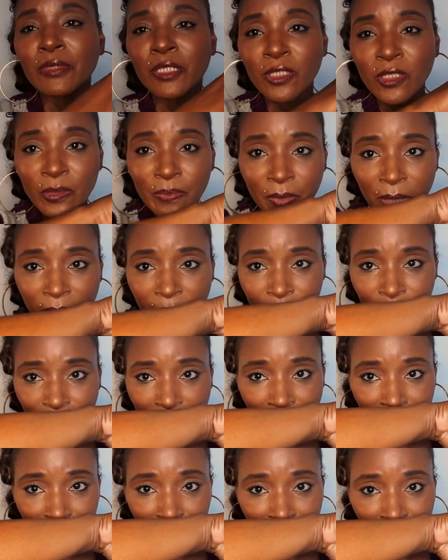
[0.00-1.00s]
super happy
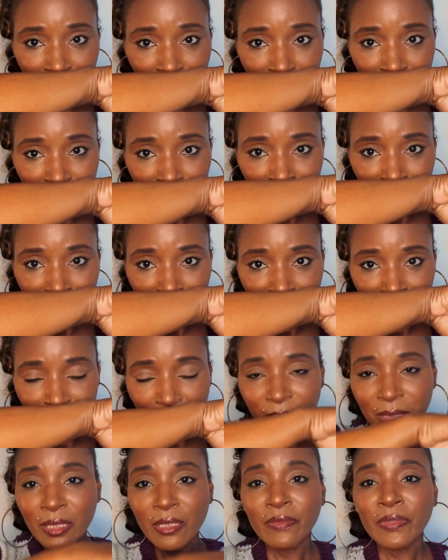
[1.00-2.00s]
I got it
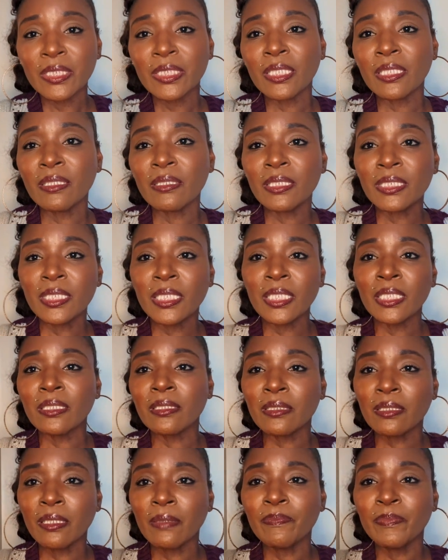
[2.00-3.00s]
because it was either
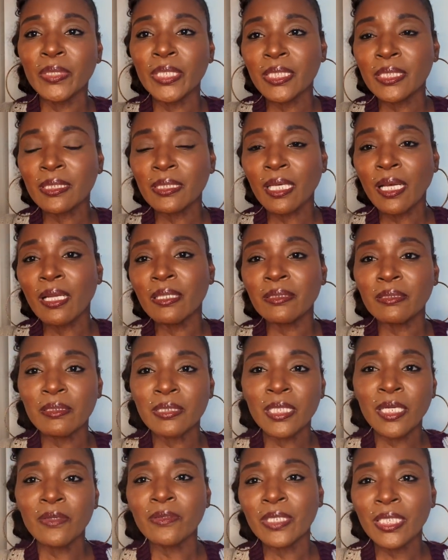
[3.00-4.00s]
get the big size or
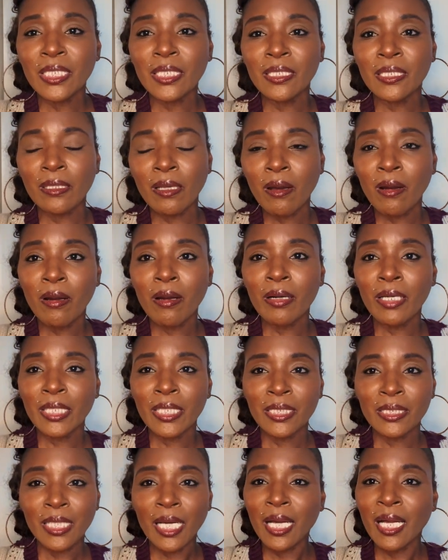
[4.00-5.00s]
don't get it at all
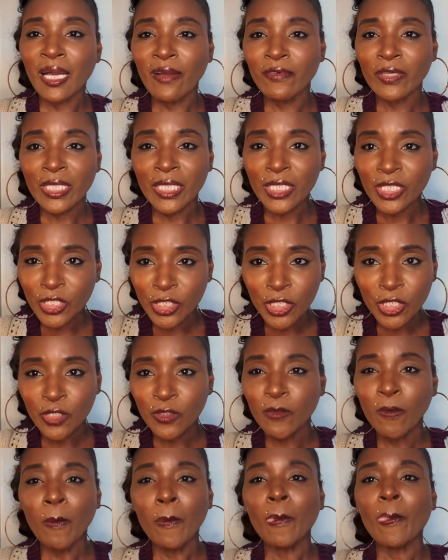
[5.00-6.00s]
and I have an
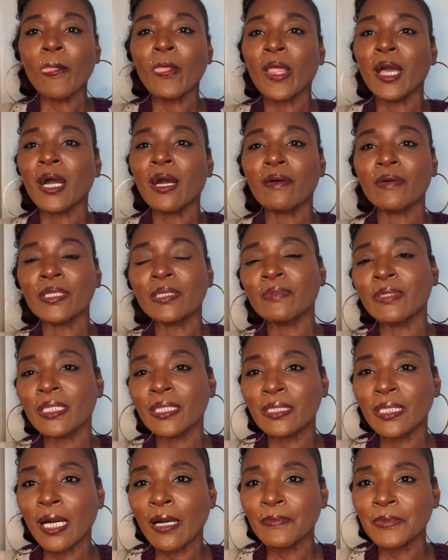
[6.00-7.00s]
issue I would have
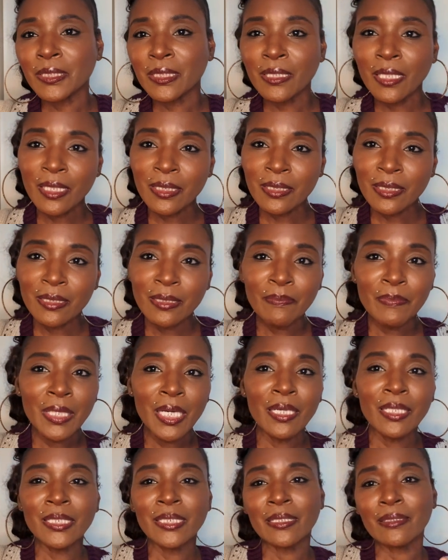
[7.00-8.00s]
been obsessing
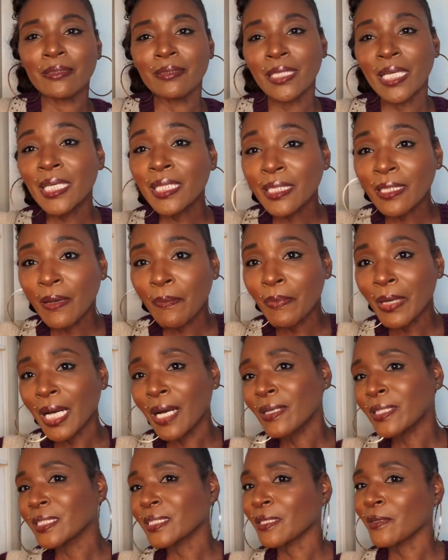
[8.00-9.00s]
about it and thinking
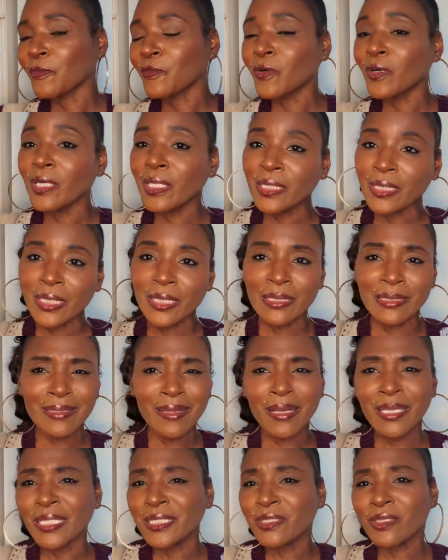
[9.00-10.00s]
about it and wanting it and
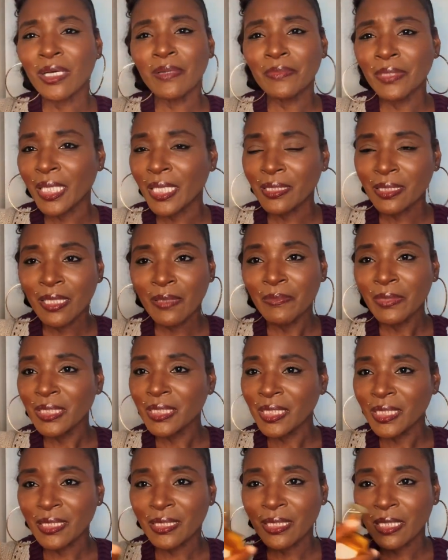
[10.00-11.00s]
all that. So I'm like, let me
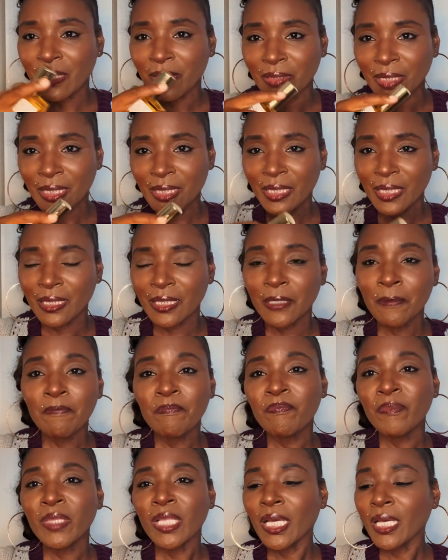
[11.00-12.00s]
just go and get it.
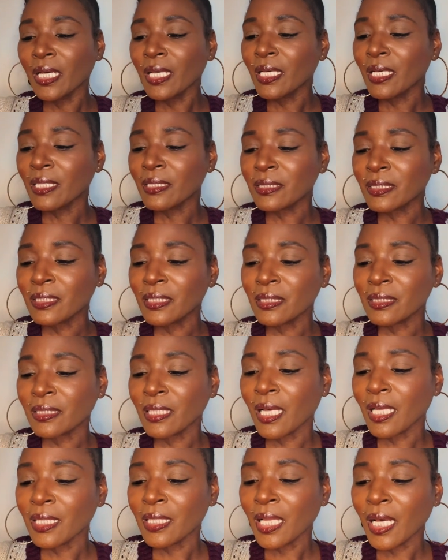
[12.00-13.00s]
And since
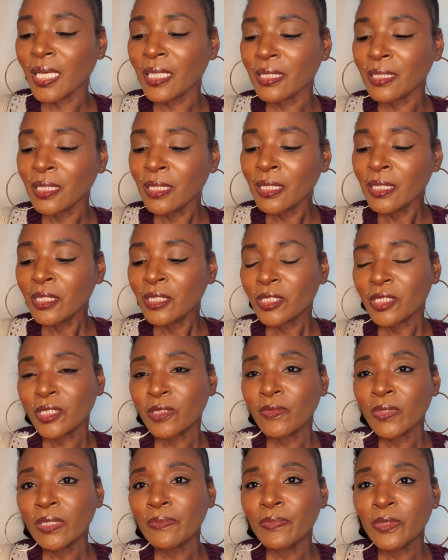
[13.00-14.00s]
I like
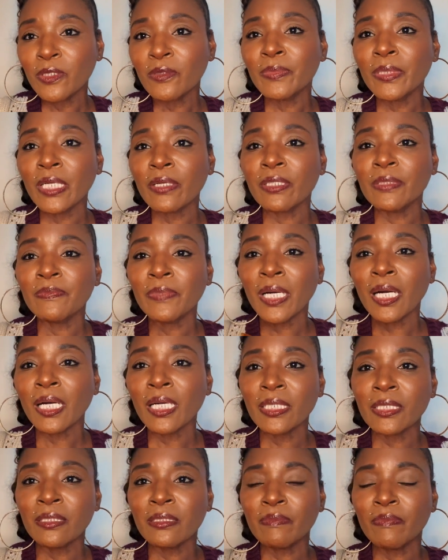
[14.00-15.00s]
sweet blueberry
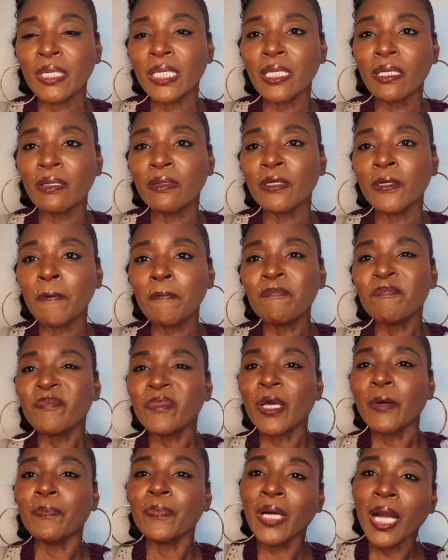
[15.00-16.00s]
pie smell,
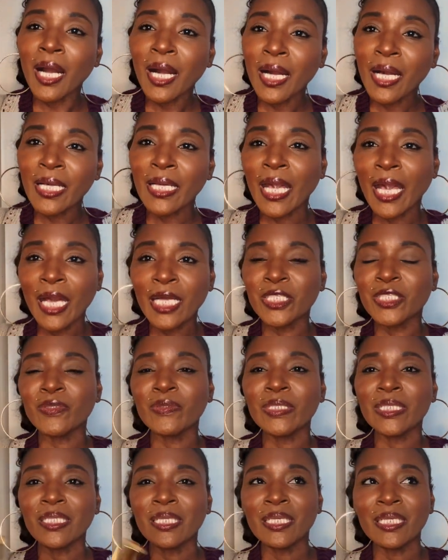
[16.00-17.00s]
the pie
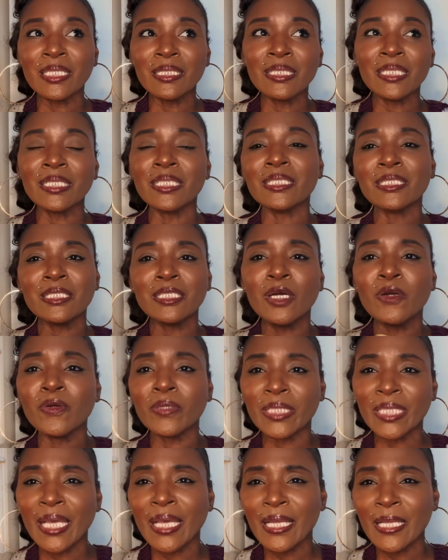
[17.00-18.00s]
actually eating it is
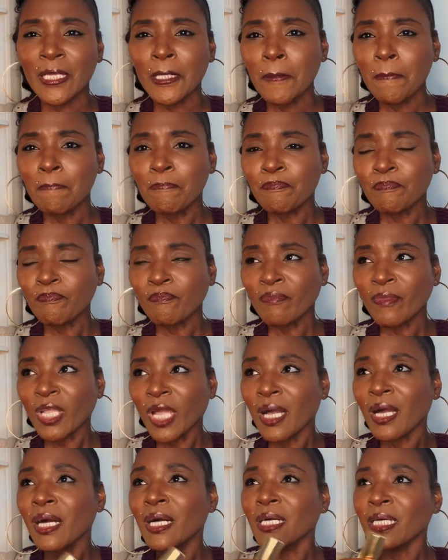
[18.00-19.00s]
okay.
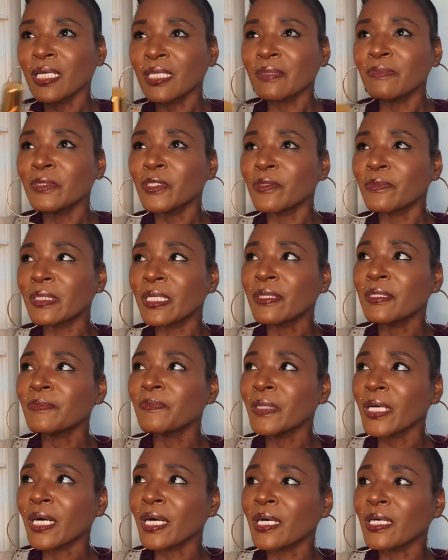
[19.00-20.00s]
I ate blueberry
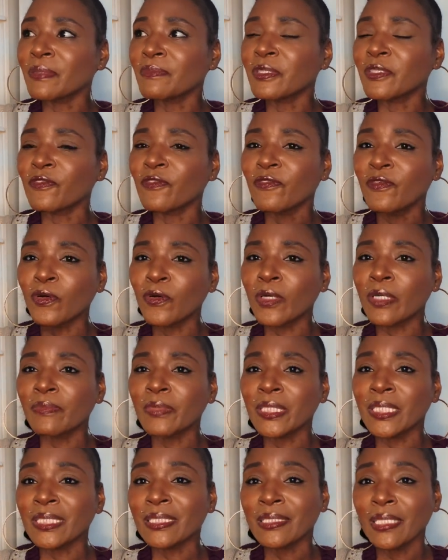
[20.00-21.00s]
pie before,
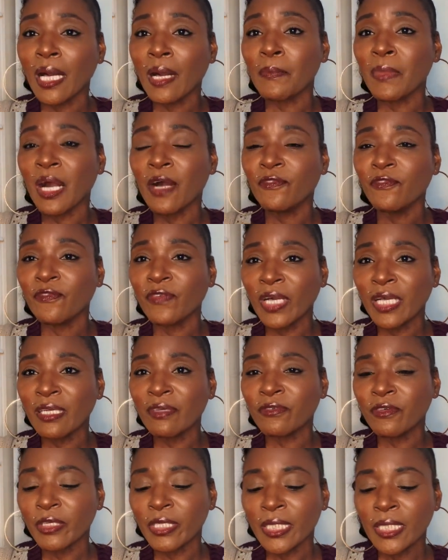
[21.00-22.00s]
but it's not my
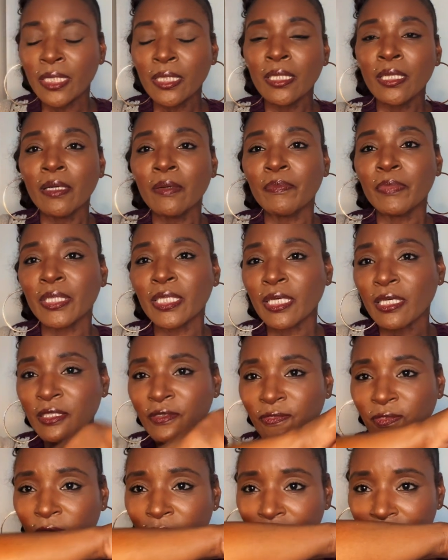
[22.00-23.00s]
favorite. But as
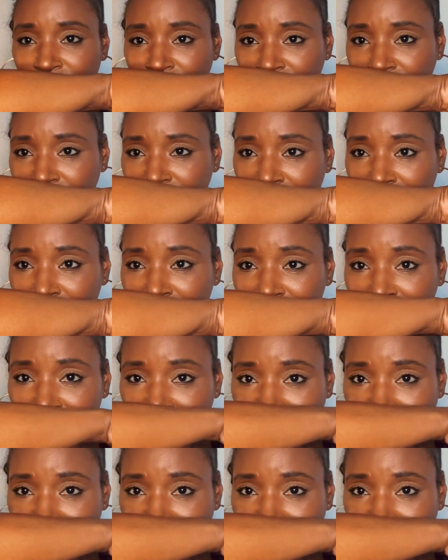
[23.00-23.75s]
far as smelling